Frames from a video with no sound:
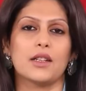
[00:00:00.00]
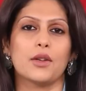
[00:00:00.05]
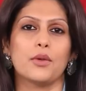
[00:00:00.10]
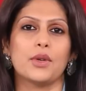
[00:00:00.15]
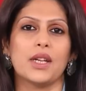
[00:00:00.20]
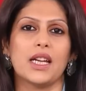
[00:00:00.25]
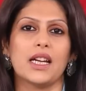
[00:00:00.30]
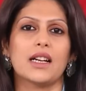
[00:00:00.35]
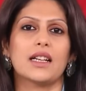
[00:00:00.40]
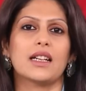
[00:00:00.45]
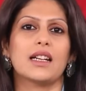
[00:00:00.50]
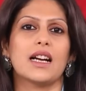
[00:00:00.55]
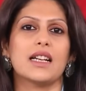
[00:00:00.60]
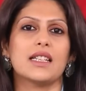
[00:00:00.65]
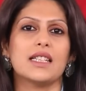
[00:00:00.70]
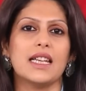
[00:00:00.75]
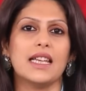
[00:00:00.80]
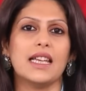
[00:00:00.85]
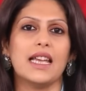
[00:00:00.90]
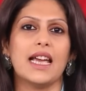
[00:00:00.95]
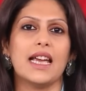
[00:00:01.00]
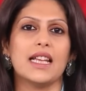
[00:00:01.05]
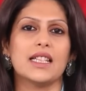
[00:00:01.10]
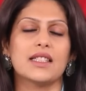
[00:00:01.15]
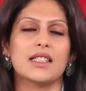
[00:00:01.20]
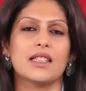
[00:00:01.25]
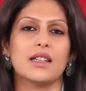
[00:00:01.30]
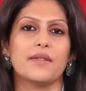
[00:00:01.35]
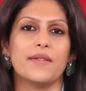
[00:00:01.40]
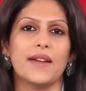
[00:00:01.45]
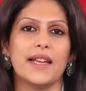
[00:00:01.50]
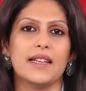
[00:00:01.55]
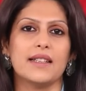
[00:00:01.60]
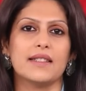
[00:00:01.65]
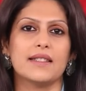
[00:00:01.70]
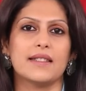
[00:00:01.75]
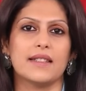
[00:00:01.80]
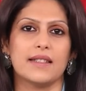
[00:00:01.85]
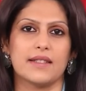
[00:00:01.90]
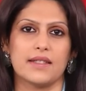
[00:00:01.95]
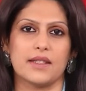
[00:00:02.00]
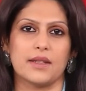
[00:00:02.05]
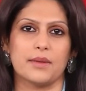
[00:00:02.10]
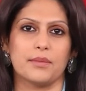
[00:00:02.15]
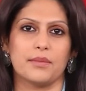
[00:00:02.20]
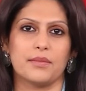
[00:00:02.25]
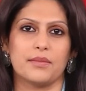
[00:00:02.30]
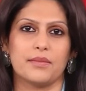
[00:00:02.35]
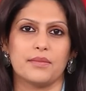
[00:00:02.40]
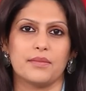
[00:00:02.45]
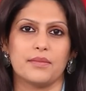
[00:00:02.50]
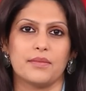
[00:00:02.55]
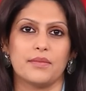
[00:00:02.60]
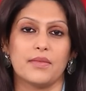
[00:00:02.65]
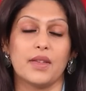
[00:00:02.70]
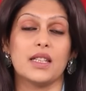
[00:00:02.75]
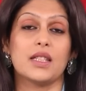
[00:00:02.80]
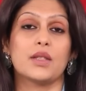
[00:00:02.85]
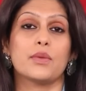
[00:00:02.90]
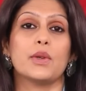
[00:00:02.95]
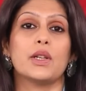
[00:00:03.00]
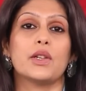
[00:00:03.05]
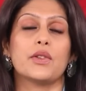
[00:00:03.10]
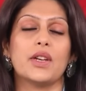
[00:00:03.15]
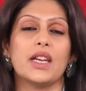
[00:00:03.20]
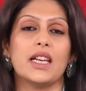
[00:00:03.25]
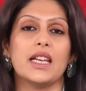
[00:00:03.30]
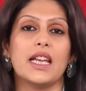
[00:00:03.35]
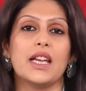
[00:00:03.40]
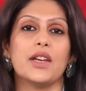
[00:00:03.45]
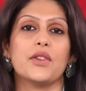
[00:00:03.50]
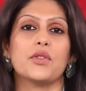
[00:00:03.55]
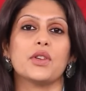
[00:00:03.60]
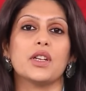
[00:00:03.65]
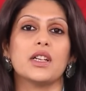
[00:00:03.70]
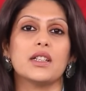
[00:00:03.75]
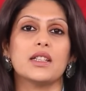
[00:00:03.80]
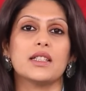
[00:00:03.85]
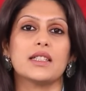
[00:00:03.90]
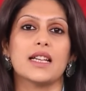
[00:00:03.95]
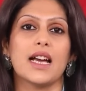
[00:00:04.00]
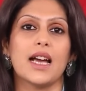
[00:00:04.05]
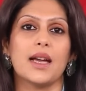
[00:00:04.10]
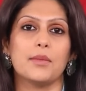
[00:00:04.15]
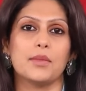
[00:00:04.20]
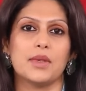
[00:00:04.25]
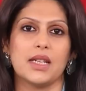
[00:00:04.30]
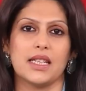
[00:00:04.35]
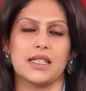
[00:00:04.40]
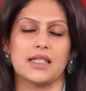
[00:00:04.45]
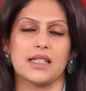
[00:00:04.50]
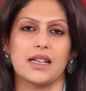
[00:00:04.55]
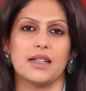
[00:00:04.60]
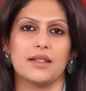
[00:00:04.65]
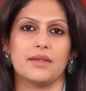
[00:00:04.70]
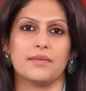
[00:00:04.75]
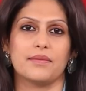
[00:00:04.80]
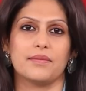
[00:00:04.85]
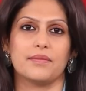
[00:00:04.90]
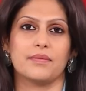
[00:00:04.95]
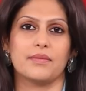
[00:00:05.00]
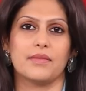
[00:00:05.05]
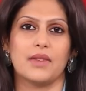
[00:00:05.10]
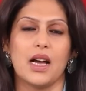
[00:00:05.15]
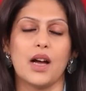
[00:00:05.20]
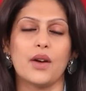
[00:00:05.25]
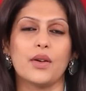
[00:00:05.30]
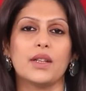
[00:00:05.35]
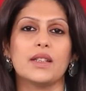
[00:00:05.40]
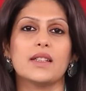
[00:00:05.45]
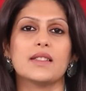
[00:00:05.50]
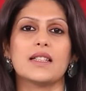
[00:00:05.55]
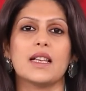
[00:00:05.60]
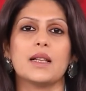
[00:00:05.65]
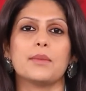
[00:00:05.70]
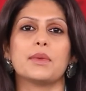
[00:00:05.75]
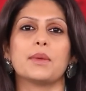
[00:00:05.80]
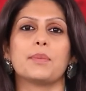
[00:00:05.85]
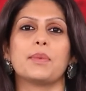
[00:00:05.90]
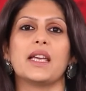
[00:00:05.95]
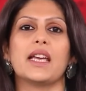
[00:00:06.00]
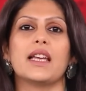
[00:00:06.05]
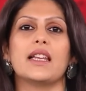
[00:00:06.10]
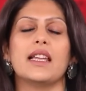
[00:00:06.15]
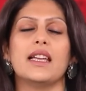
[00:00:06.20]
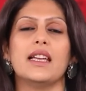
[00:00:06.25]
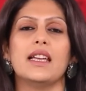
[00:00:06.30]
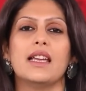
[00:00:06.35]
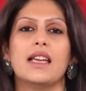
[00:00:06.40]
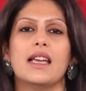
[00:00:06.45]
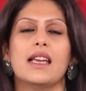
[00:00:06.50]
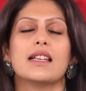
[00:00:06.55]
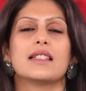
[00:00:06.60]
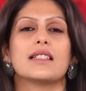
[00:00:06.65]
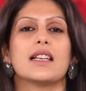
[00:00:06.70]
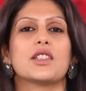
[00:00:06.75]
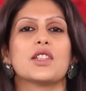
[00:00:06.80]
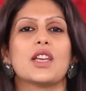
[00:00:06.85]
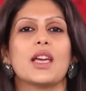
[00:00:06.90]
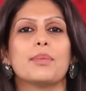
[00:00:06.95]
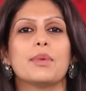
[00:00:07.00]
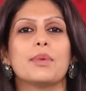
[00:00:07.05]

including a cutting-edge surveillance system. This will relay real-time data. How can this help the PLA? Such